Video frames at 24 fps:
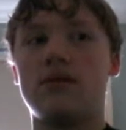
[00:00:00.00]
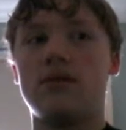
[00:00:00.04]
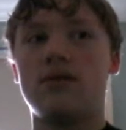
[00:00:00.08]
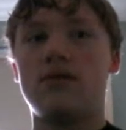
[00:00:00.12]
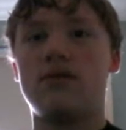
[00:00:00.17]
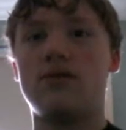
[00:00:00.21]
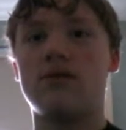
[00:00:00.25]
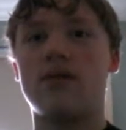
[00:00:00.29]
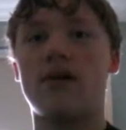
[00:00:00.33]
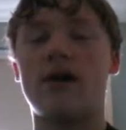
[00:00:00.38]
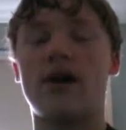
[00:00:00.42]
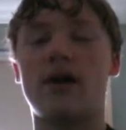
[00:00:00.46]

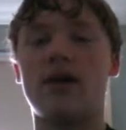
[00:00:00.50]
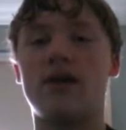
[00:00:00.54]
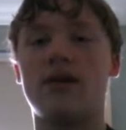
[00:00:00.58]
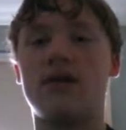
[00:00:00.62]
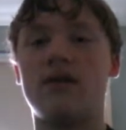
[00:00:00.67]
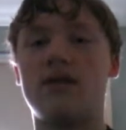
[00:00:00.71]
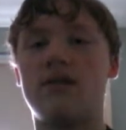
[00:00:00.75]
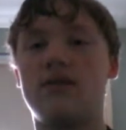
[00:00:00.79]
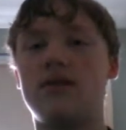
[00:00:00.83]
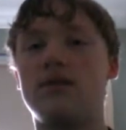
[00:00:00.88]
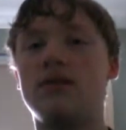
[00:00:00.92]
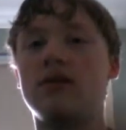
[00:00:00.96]
So
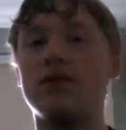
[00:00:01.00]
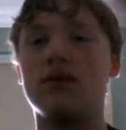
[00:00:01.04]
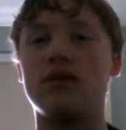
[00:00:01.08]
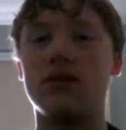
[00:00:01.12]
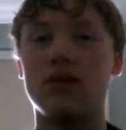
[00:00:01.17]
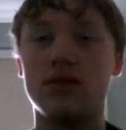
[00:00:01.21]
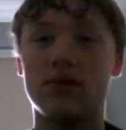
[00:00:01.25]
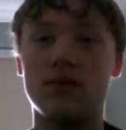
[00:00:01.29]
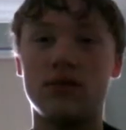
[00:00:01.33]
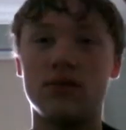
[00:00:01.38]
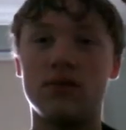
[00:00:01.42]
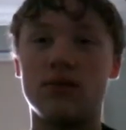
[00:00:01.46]

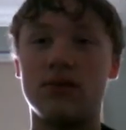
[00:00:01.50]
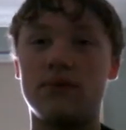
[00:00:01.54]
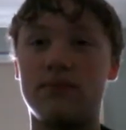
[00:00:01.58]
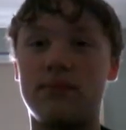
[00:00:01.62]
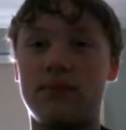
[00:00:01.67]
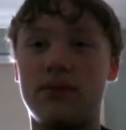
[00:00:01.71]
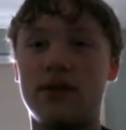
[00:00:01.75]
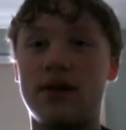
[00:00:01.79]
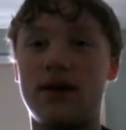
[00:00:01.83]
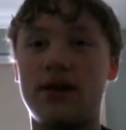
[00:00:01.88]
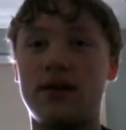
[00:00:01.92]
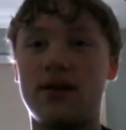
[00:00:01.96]

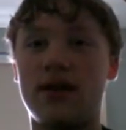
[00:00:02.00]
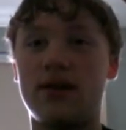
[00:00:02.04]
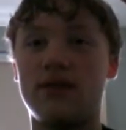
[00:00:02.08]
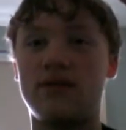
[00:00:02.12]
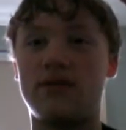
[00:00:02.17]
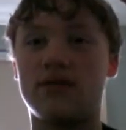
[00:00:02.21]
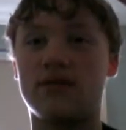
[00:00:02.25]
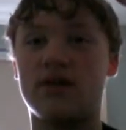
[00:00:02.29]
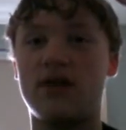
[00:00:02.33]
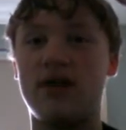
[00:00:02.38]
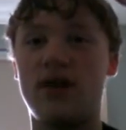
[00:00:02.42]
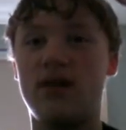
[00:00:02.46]
playing
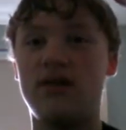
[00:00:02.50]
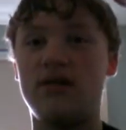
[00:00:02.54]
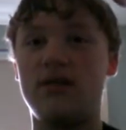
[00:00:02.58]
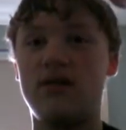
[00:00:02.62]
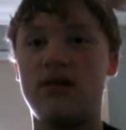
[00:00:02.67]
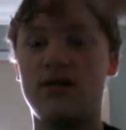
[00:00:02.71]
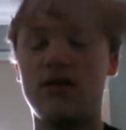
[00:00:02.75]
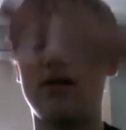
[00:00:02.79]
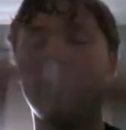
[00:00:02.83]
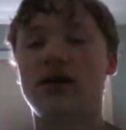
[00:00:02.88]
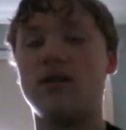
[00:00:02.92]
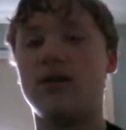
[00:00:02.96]
as King
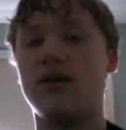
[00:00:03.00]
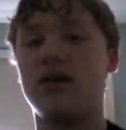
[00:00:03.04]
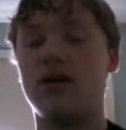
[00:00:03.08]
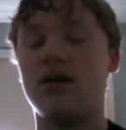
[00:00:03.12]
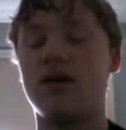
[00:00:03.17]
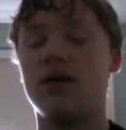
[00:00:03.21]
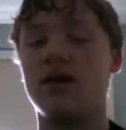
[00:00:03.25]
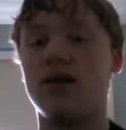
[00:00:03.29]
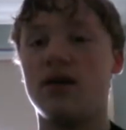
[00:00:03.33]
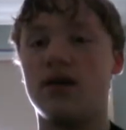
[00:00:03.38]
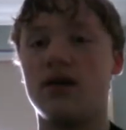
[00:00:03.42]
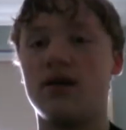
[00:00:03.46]

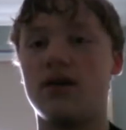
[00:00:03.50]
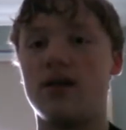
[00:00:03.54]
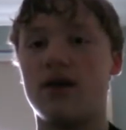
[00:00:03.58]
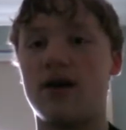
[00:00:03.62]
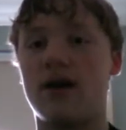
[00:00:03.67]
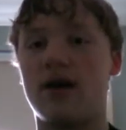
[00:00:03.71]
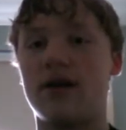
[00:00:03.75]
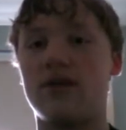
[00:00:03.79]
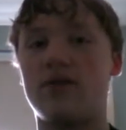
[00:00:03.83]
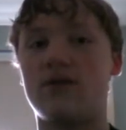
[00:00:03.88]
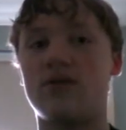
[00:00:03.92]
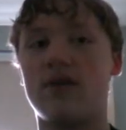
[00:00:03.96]
DDD,
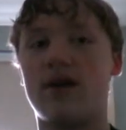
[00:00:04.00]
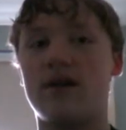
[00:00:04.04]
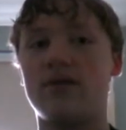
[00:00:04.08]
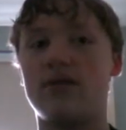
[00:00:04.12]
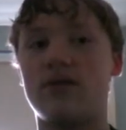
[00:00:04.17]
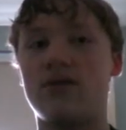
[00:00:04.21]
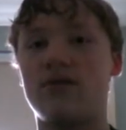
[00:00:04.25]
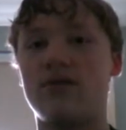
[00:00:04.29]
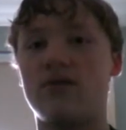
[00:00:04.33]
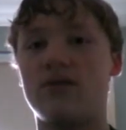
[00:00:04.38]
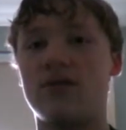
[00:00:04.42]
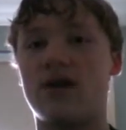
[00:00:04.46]
and I tried
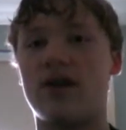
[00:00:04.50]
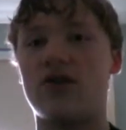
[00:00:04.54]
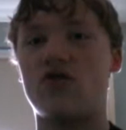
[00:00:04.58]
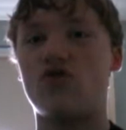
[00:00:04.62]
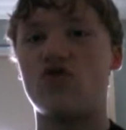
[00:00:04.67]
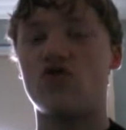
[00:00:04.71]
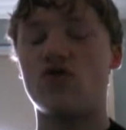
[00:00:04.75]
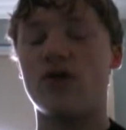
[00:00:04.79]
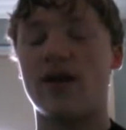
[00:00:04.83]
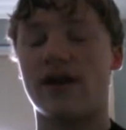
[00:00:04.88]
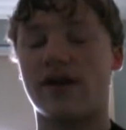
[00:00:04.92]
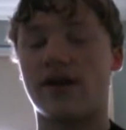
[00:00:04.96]
to do that
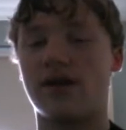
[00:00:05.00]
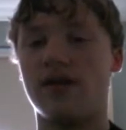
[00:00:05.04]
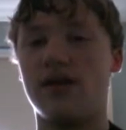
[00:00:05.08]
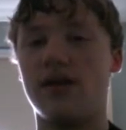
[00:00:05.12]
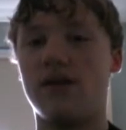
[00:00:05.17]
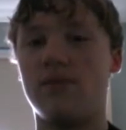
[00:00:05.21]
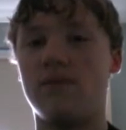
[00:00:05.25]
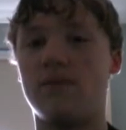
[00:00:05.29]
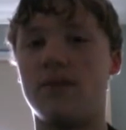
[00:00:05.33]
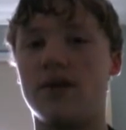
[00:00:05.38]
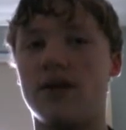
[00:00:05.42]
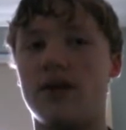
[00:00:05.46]
trick,
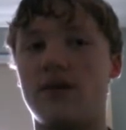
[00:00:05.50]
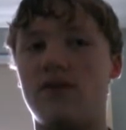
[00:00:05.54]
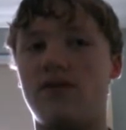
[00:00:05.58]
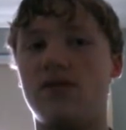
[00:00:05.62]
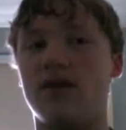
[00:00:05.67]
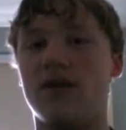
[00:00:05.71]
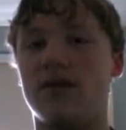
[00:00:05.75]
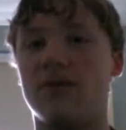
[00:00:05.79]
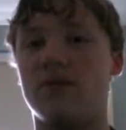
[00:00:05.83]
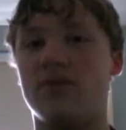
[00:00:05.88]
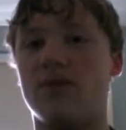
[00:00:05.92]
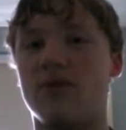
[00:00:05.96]
but it
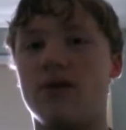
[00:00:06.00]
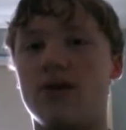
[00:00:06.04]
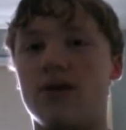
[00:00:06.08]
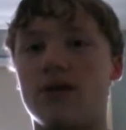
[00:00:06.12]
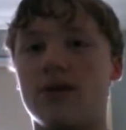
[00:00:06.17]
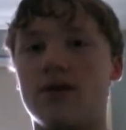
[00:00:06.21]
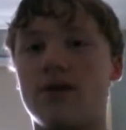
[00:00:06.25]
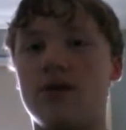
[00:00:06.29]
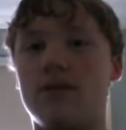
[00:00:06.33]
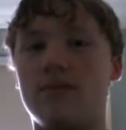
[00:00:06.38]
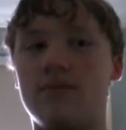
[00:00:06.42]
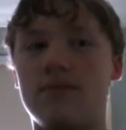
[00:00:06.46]
didn't
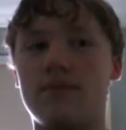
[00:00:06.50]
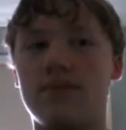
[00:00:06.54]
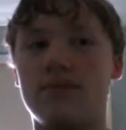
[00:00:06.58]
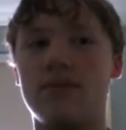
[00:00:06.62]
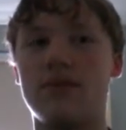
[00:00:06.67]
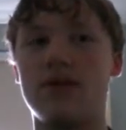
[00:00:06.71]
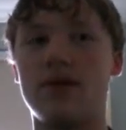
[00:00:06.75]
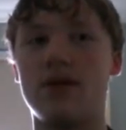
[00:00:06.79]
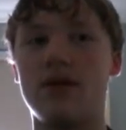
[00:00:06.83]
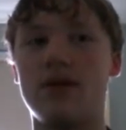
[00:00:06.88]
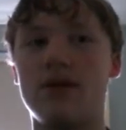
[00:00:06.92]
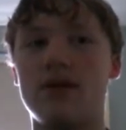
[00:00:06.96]
work.
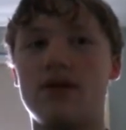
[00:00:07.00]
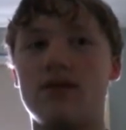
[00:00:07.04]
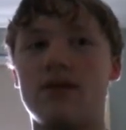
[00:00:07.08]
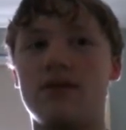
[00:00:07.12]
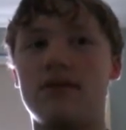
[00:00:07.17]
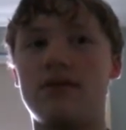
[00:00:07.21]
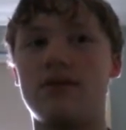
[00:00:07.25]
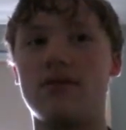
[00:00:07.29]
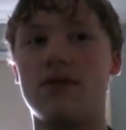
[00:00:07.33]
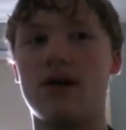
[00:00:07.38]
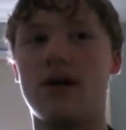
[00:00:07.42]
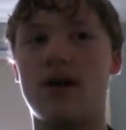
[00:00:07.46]

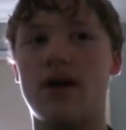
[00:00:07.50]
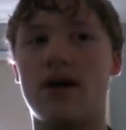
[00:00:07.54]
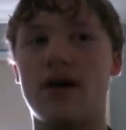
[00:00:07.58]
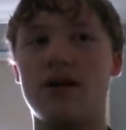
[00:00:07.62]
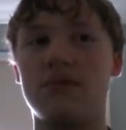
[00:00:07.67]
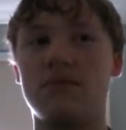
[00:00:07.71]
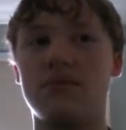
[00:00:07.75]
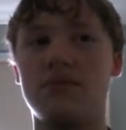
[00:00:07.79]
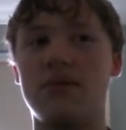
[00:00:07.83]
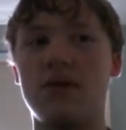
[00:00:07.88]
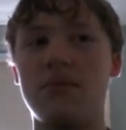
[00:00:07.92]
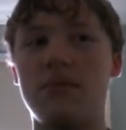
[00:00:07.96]

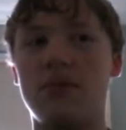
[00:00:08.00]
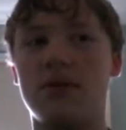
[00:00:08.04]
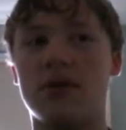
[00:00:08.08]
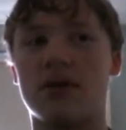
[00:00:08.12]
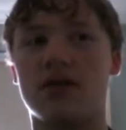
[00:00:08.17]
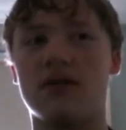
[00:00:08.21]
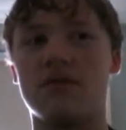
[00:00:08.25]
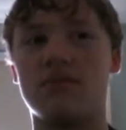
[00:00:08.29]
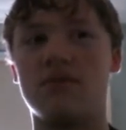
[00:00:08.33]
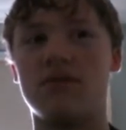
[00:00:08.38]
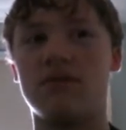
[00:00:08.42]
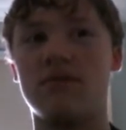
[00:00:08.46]
So maybe you
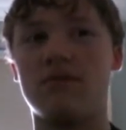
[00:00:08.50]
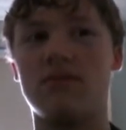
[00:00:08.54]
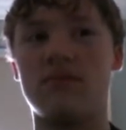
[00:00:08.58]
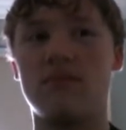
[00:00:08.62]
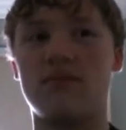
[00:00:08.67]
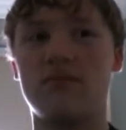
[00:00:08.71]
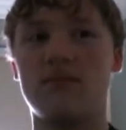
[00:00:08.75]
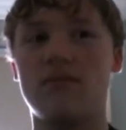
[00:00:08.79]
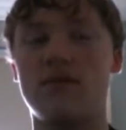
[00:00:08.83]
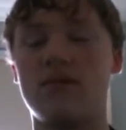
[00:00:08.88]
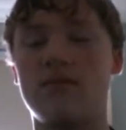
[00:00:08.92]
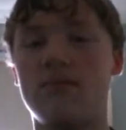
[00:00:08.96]
can
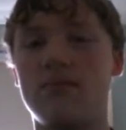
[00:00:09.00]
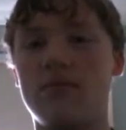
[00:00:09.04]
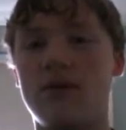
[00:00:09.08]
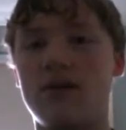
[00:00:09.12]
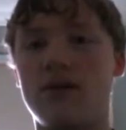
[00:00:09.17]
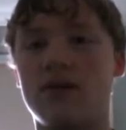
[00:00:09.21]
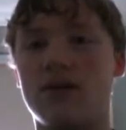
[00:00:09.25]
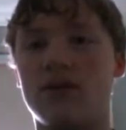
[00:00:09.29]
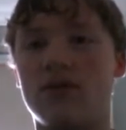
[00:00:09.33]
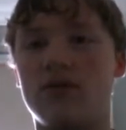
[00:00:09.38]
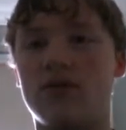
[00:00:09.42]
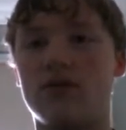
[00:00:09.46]

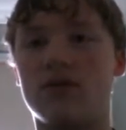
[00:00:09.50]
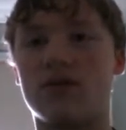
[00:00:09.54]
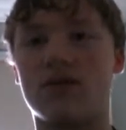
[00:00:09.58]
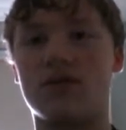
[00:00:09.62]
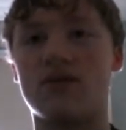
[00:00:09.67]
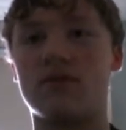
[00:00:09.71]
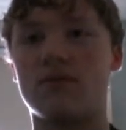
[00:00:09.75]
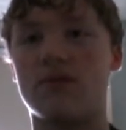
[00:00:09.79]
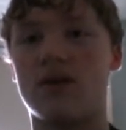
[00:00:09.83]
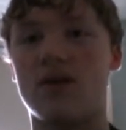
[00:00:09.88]
use other